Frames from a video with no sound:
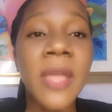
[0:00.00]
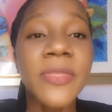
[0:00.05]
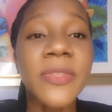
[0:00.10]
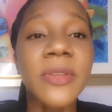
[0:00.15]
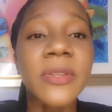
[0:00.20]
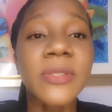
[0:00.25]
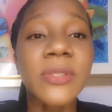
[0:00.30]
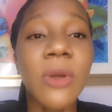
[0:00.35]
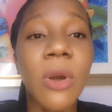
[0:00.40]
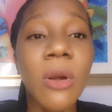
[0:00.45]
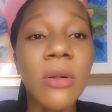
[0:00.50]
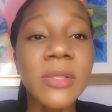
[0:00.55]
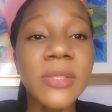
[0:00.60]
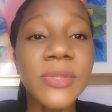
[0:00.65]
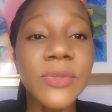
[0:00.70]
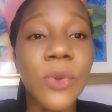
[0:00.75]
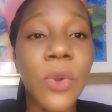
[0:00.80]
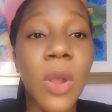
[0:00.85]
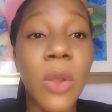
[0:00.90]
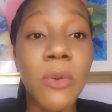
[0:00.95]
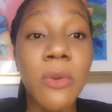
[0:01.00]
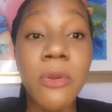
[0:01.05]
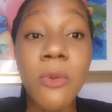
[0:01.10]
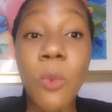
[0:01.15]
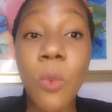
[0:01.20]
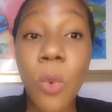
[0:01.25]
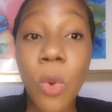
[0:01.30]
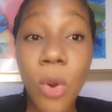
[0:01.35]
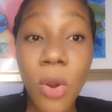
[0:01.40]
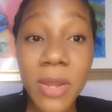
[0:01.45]
There's also a
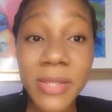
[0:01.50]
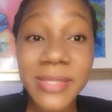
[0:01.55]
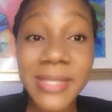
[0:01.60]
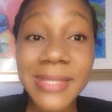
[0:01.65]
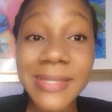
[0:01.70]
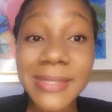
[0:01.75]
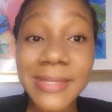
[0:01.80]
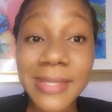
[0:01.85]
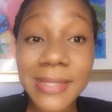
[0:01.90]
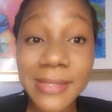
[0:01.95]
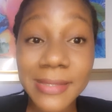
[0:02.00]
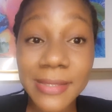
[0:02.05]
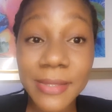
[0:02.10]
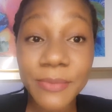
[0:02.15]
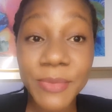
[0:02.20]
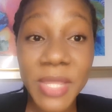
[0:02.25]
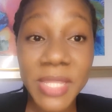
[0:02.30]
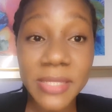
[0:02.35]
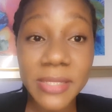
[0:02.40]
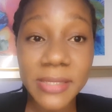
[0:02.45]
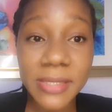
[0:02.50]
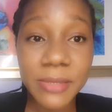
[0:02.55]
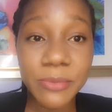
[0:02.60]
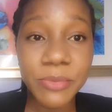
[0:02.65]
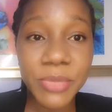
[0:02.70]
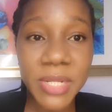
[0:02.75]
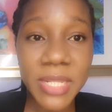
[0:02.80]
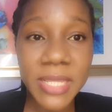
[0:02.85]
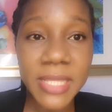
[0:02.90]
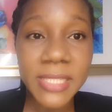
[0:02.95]
reward system that is in
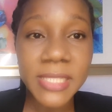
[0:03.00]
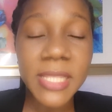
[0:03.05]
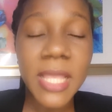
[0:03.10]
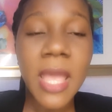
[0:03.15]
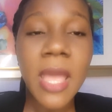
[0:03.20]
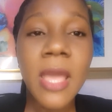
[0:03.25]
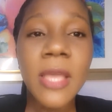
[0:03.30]
place.